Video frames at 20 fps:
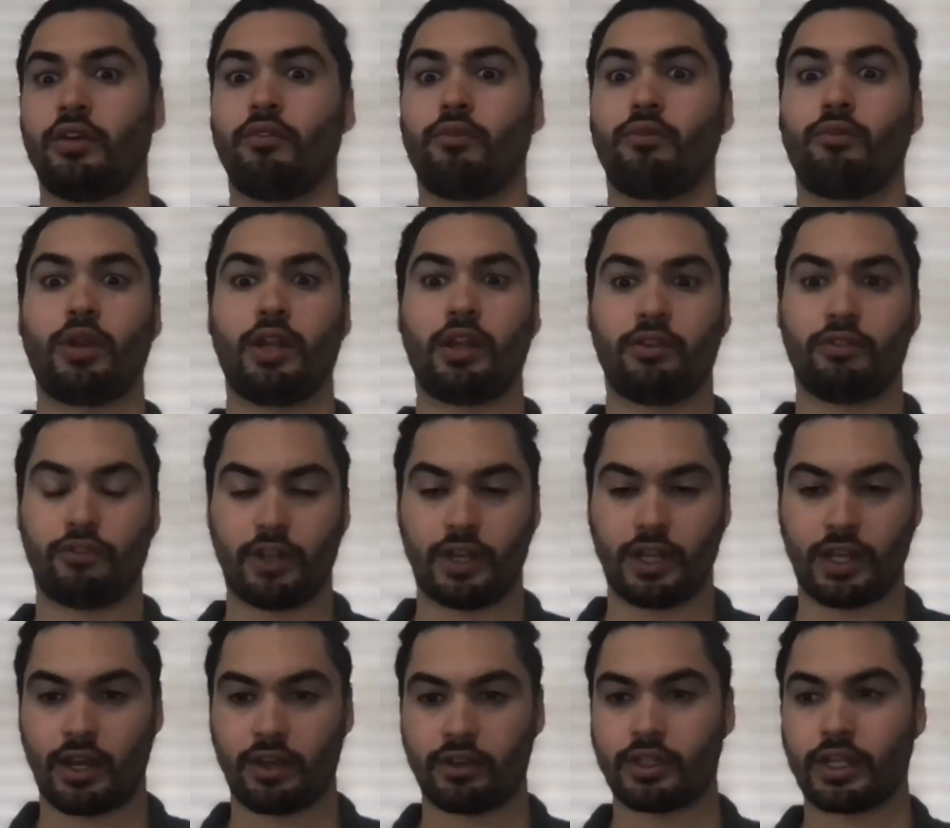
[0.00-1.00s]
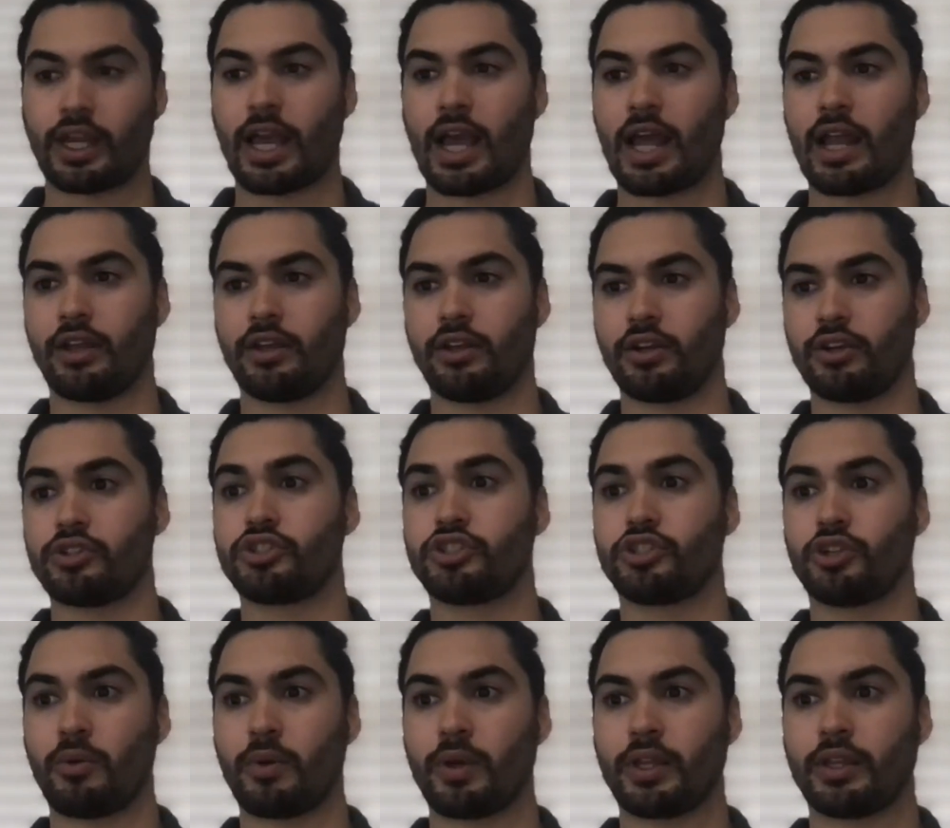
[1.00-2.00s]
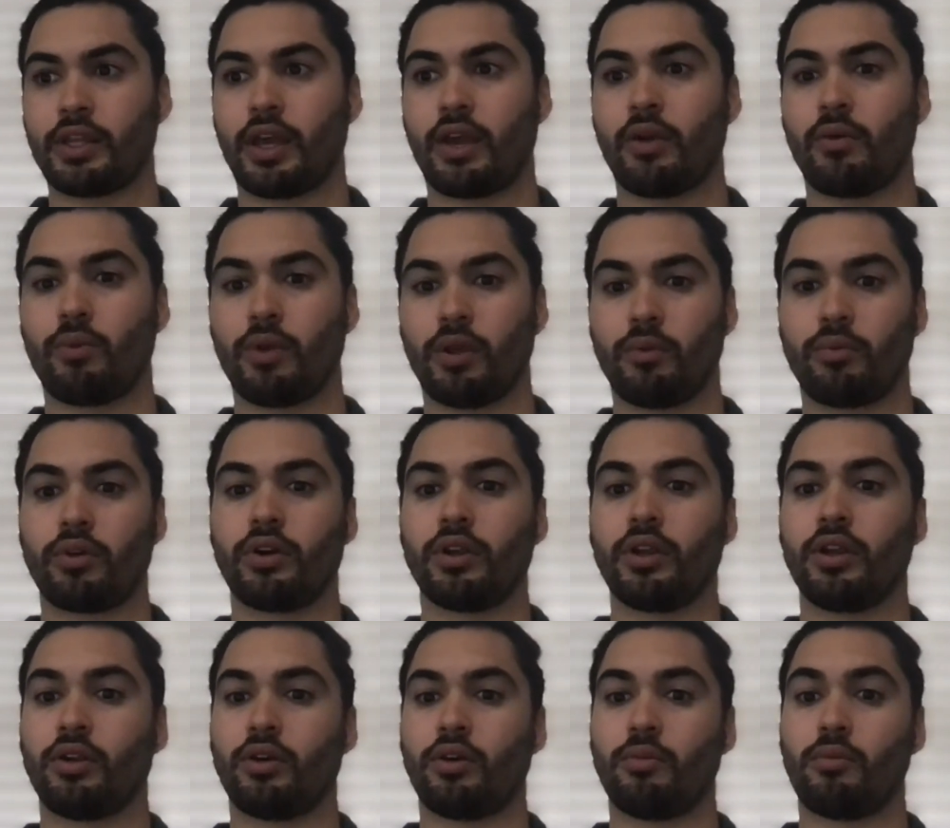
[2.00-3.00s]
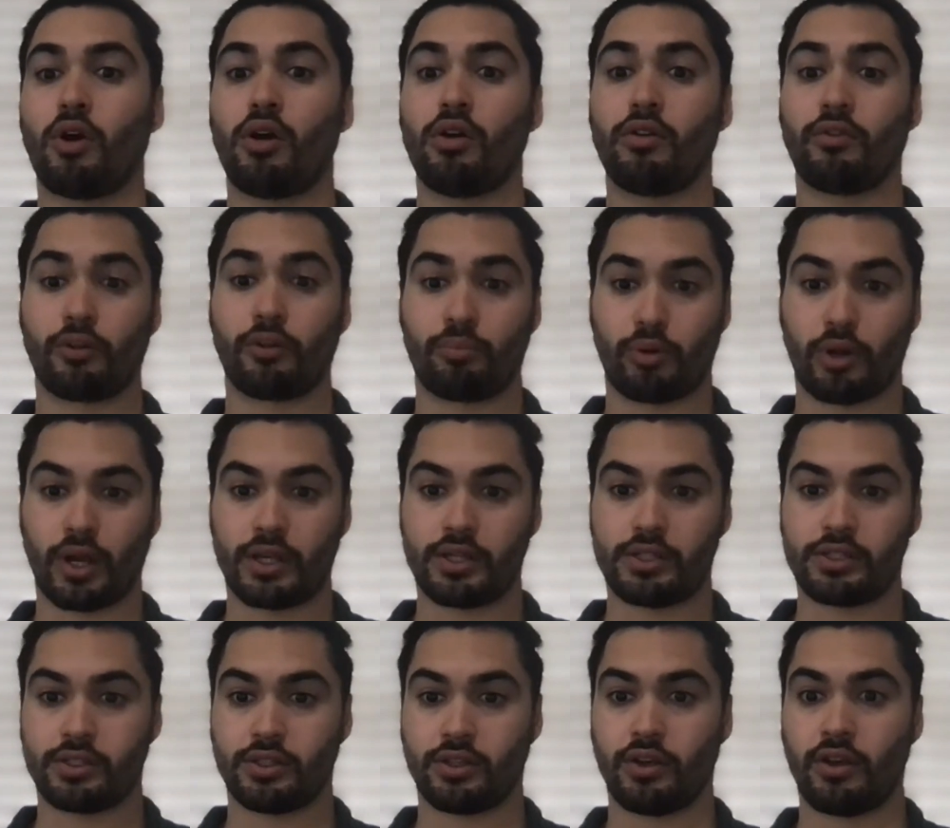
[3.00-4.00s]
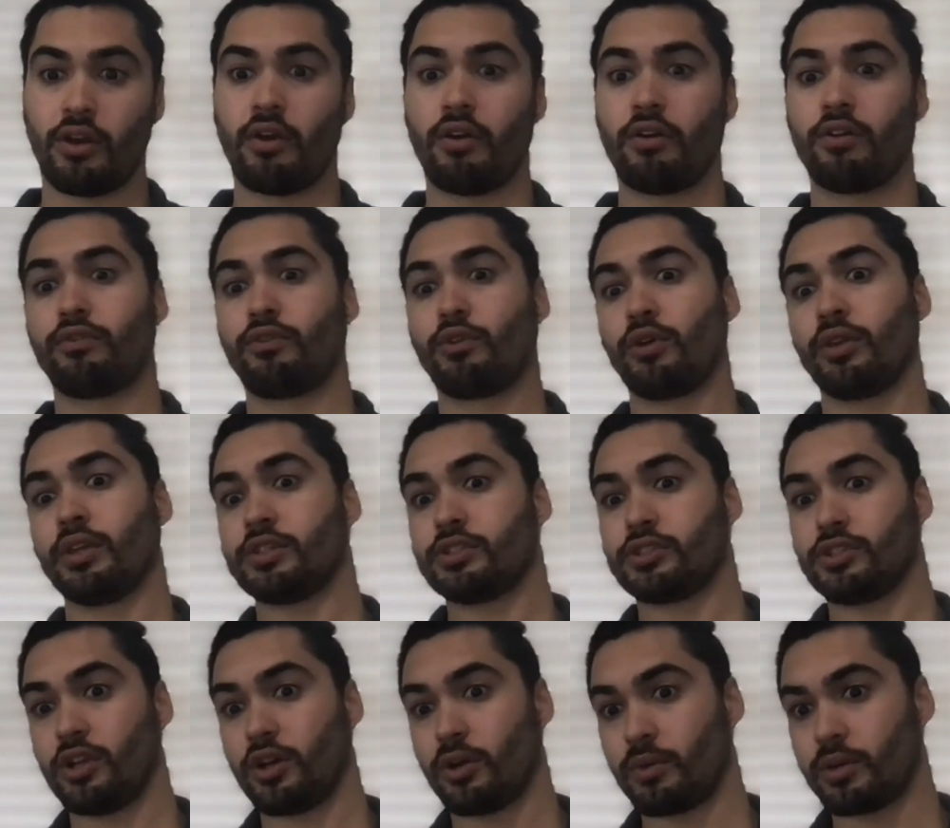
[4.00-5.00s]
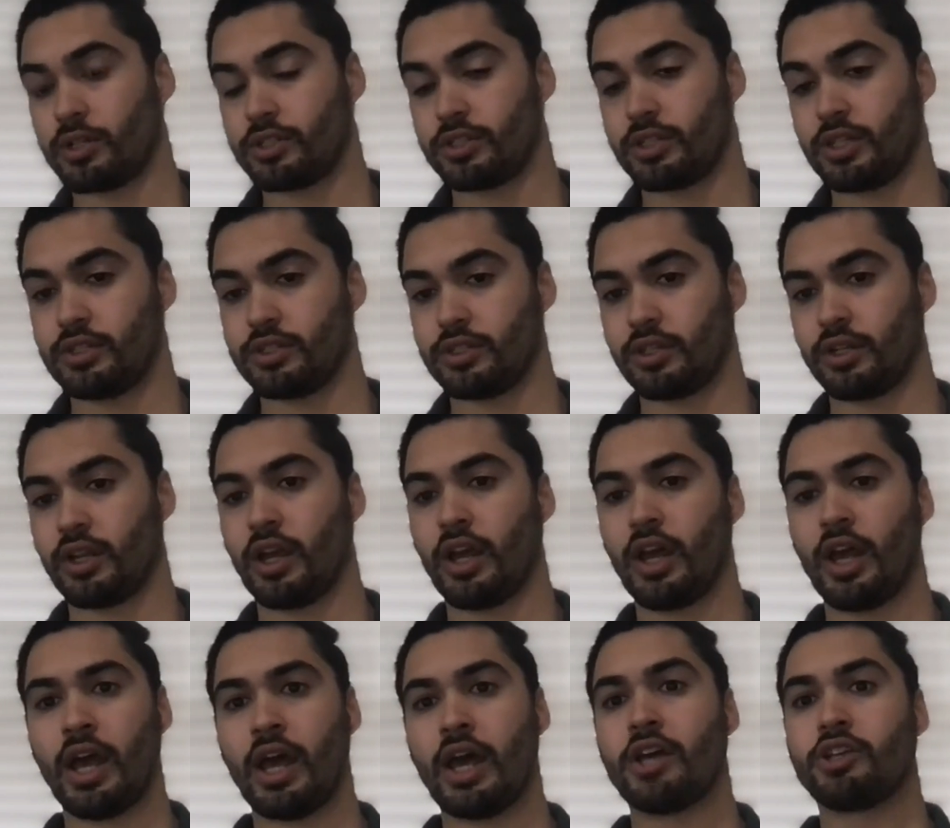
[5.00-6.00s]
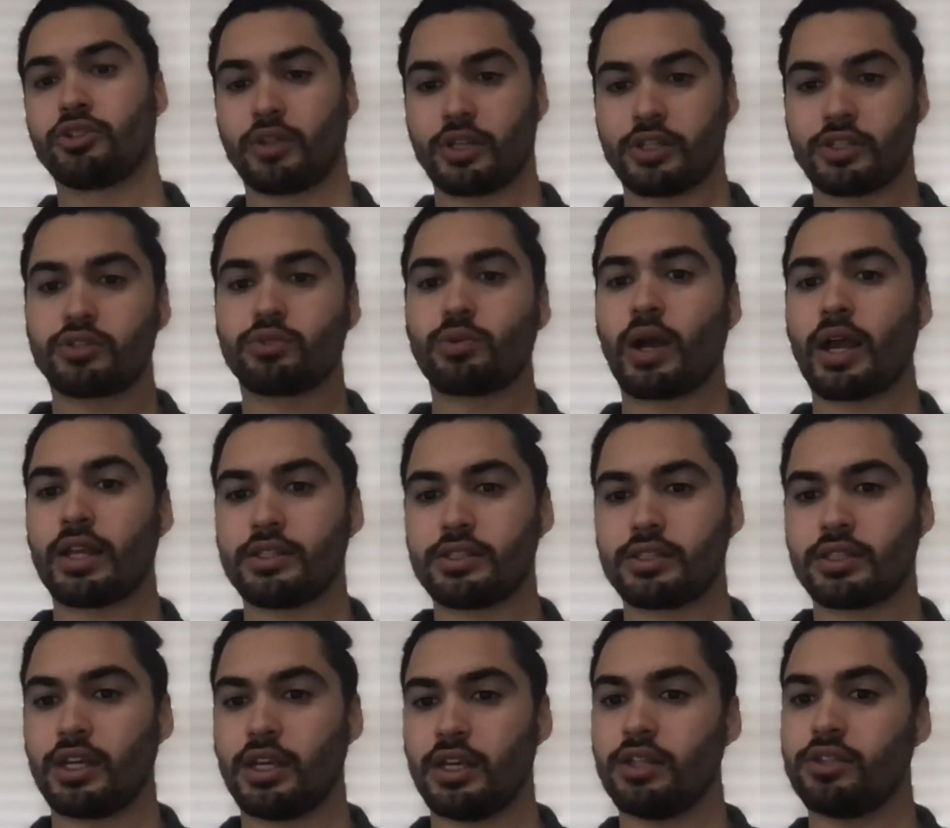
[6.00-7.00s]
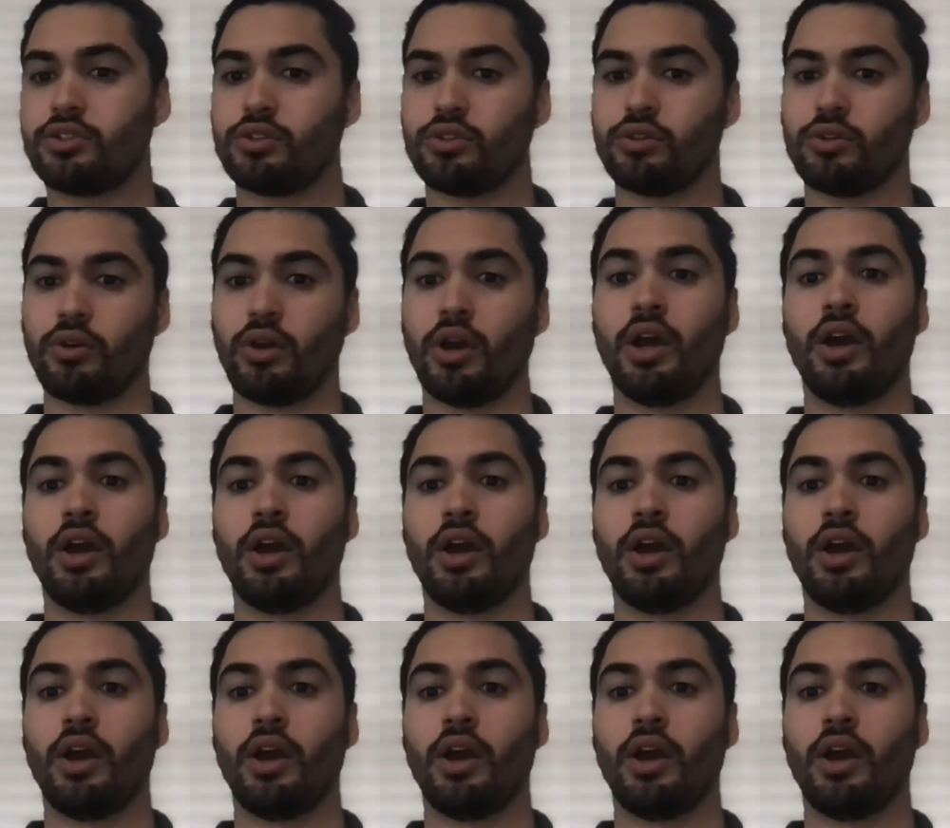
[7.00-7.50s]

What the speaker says: really filling out the calendar, showing that we were a little overpriced for this lower season. So this is why it's key to